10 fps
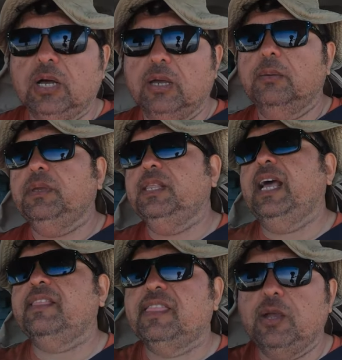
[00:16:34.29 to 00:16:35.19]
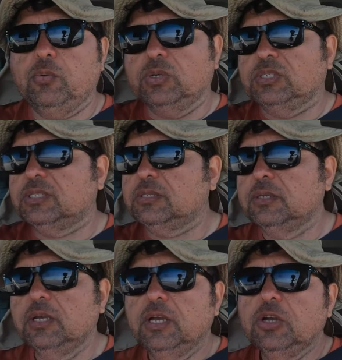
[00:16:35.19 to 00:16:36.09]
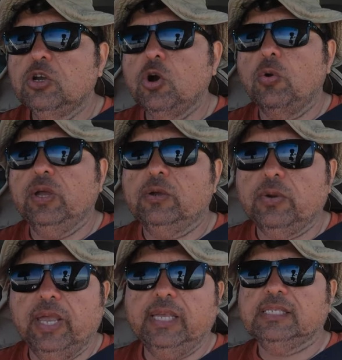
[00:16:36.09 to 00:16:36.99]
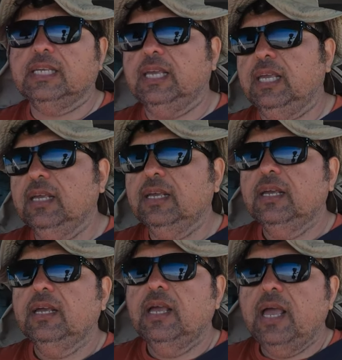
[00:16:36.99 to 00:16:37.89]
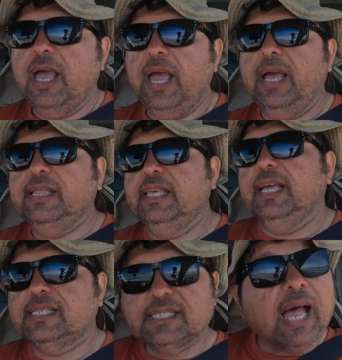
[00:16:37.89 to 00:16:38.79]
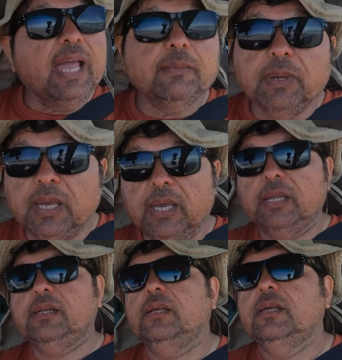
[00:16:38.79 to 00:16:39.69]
I mean, that thing was going crazy, and the excitement